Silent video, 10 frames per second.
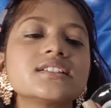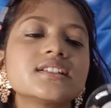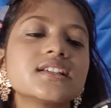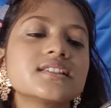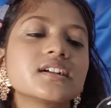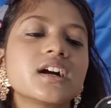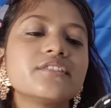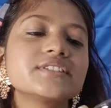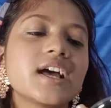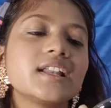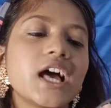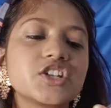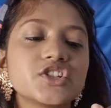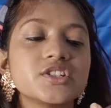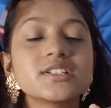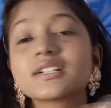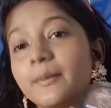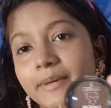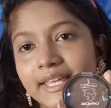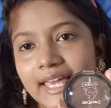This is the Cups and Lashes
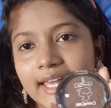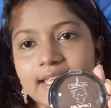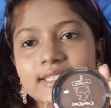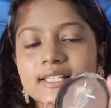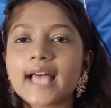Coffee Cakes.